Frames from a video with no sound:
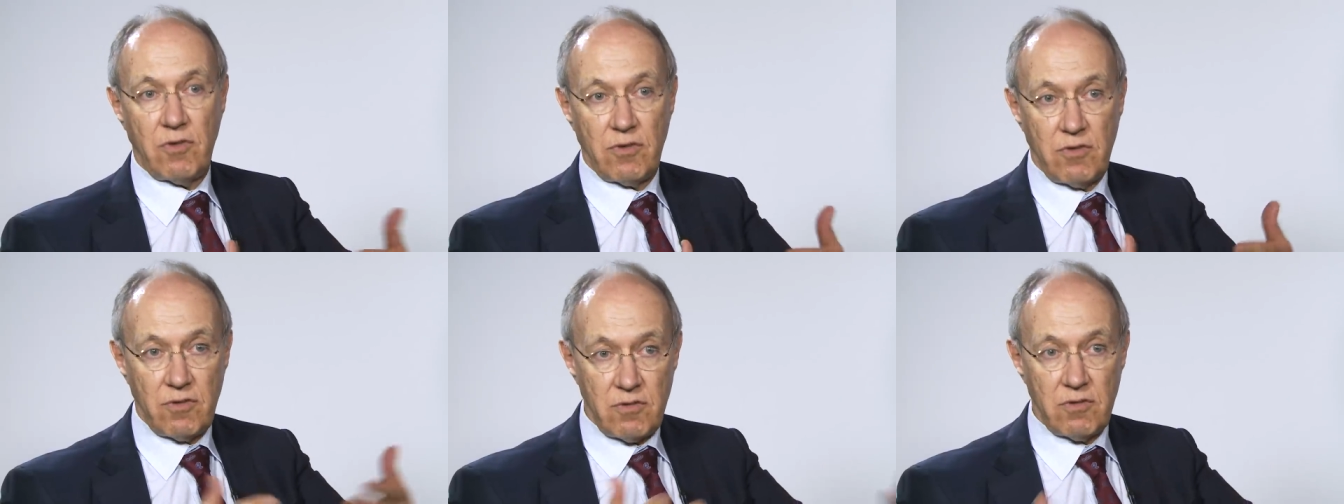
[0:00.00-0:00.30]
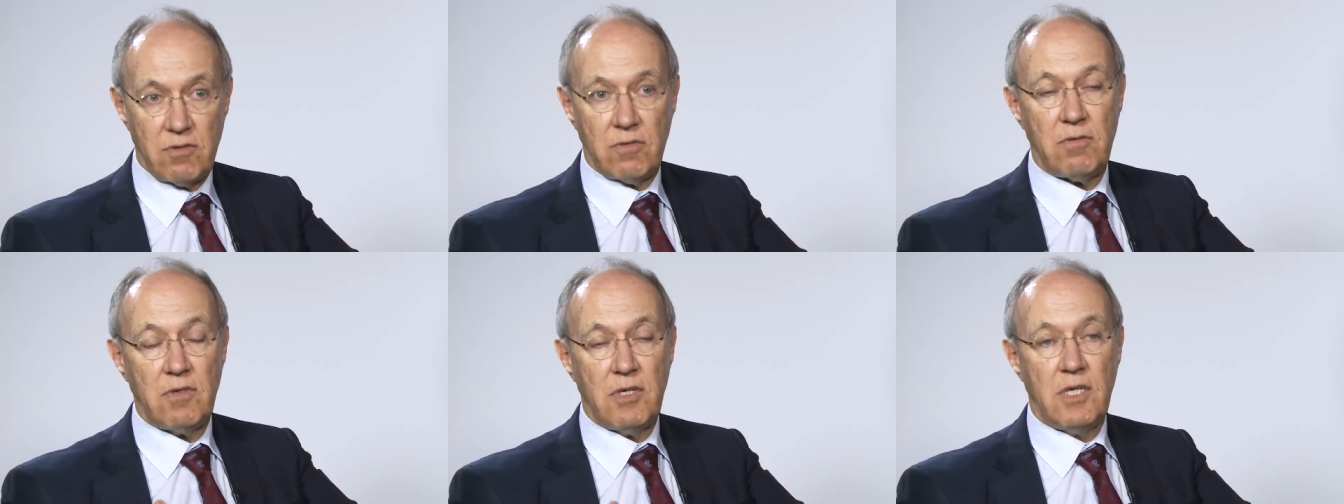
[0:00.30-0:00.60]
and
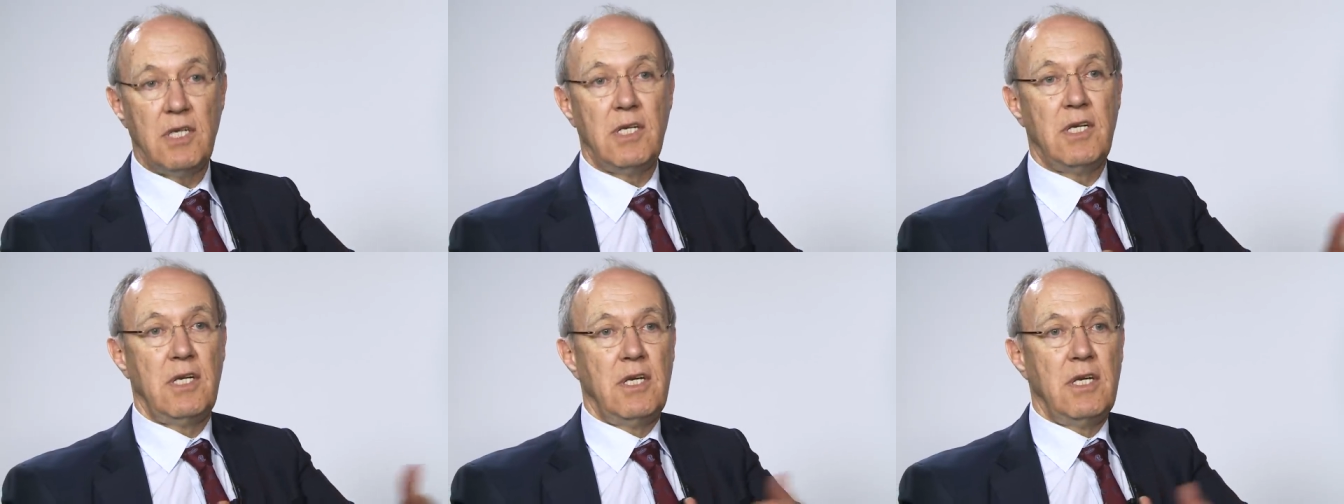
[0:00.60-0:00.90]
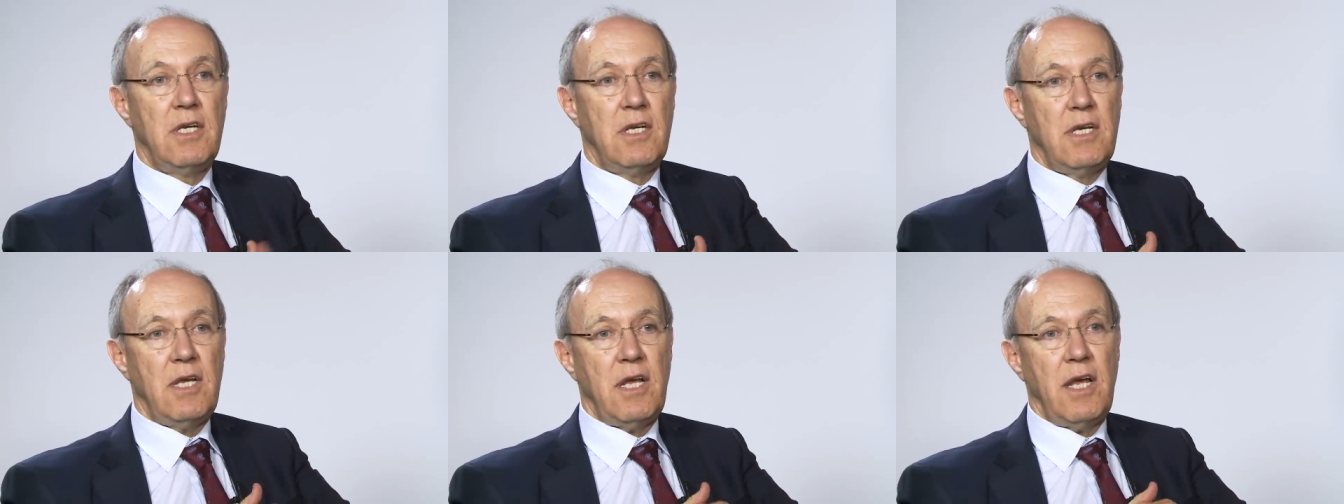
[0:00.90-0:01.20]
to
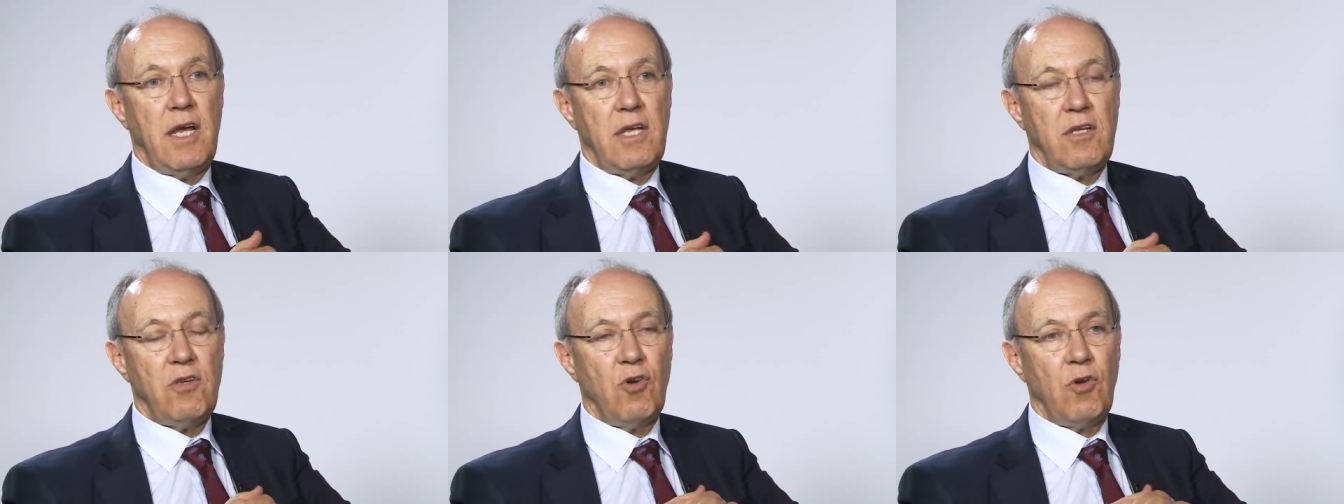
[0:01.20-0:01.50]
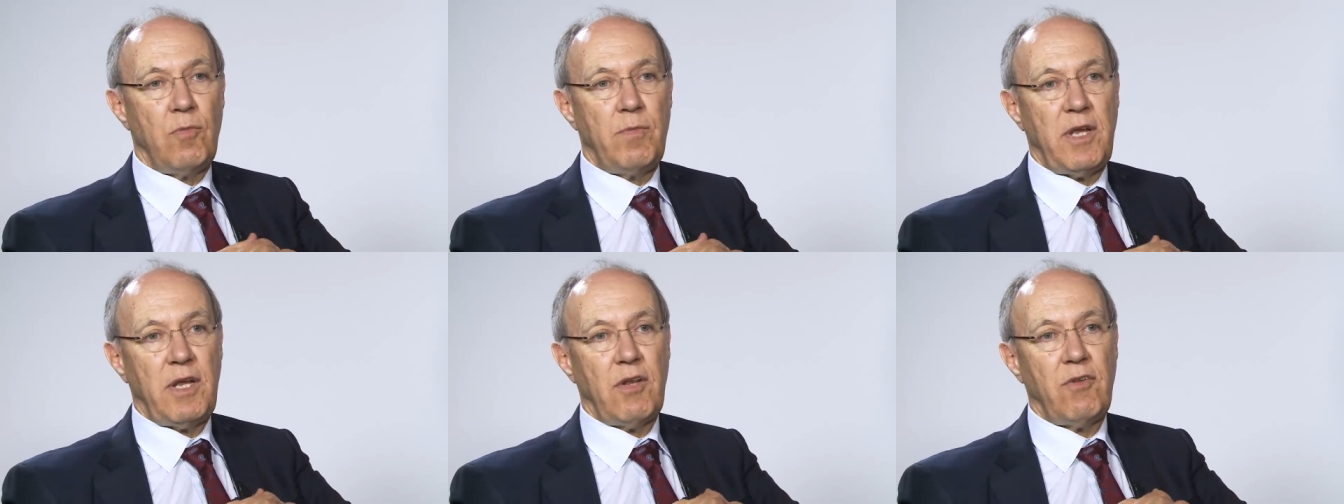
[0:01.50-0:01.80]
uh,
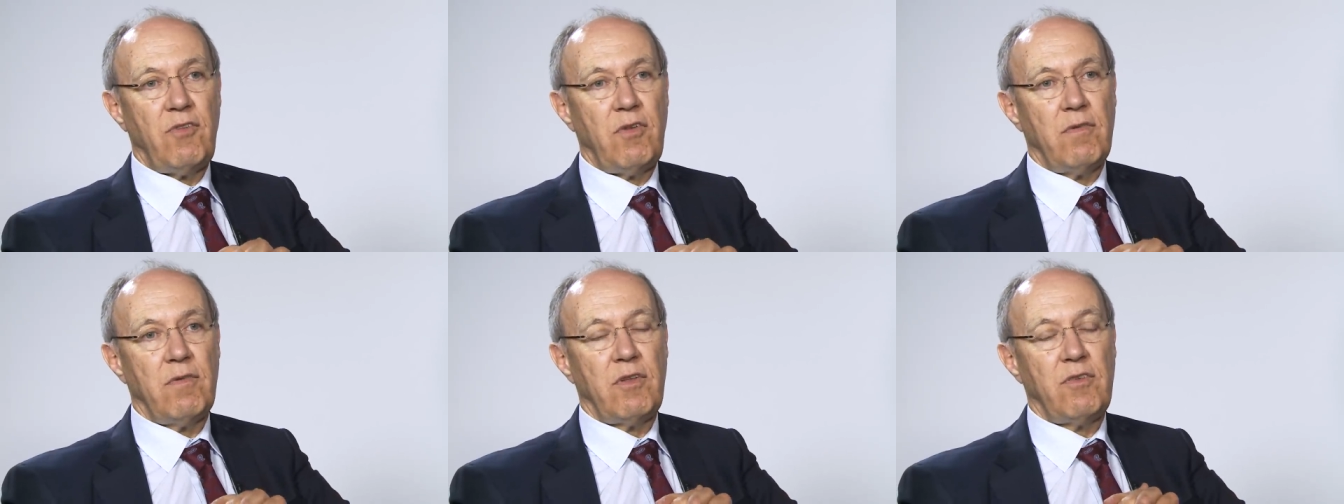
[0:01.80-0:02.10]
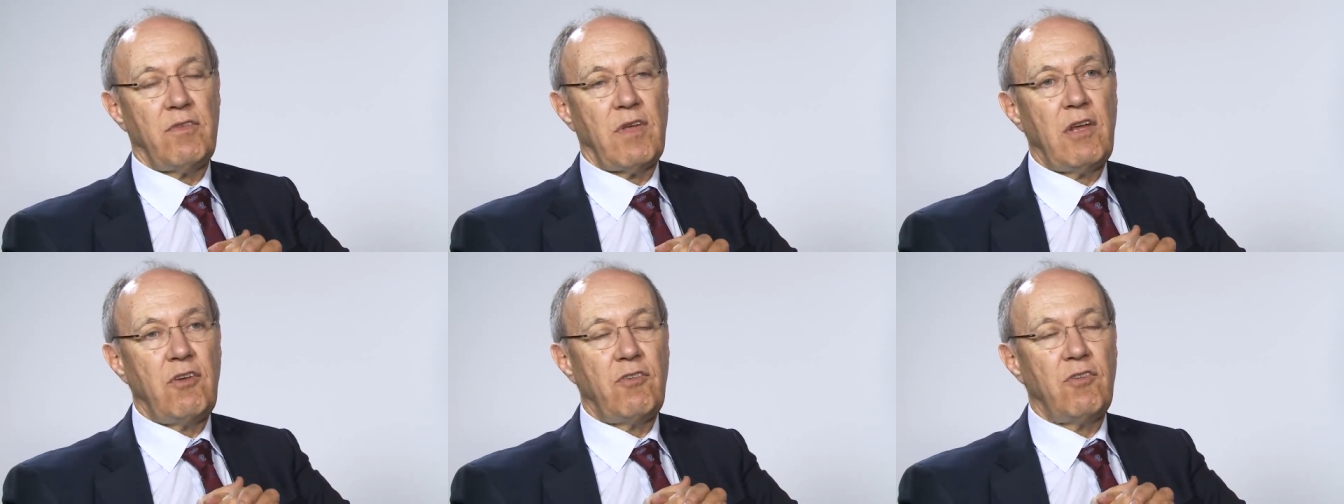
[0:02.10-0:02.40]
European
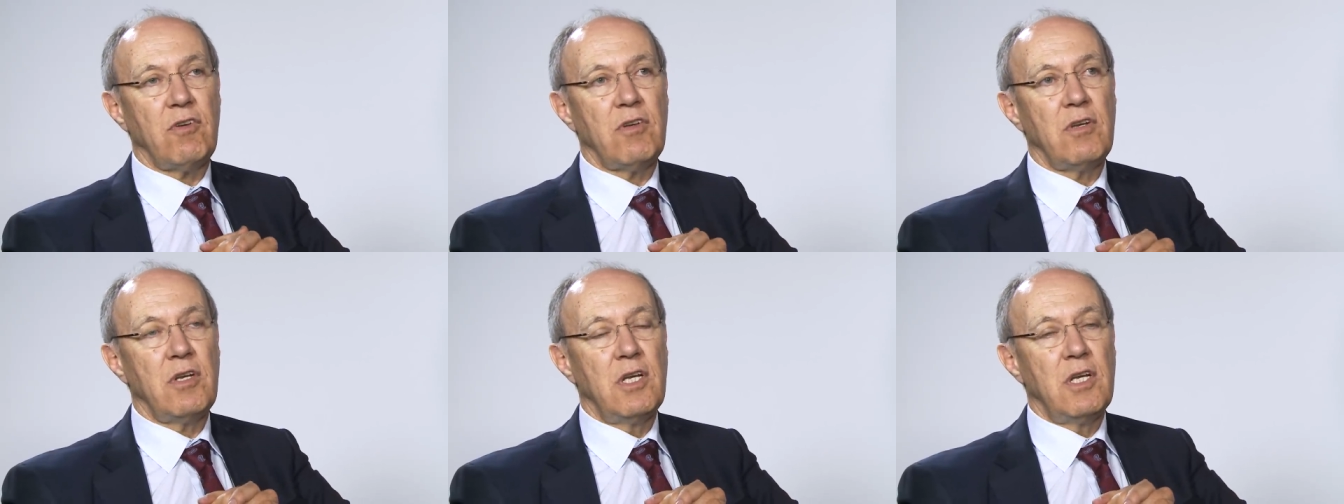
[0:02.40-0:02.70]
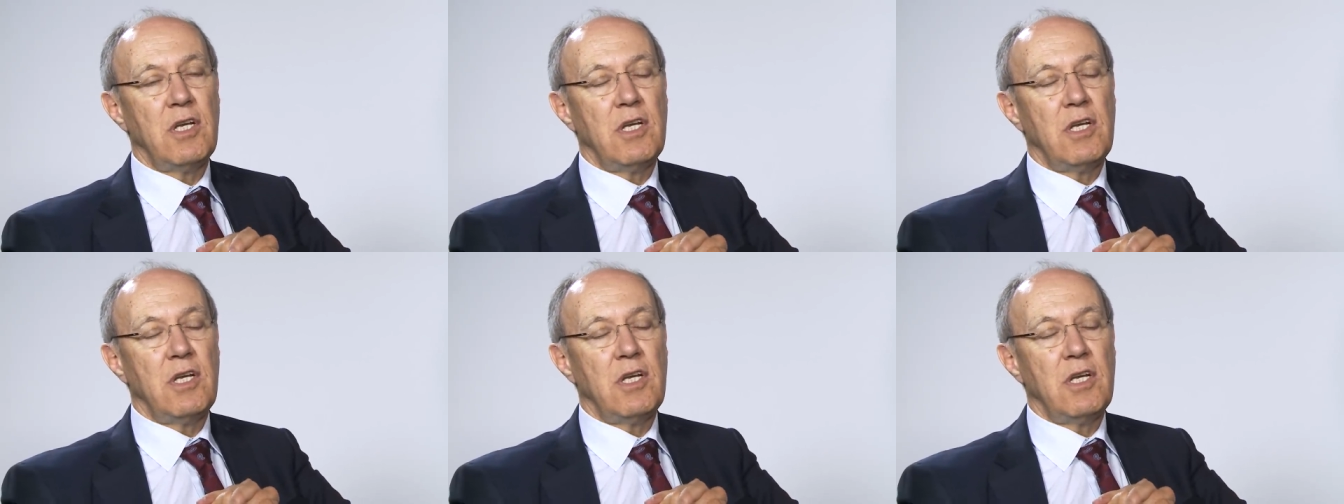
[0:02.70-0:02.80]
civilization.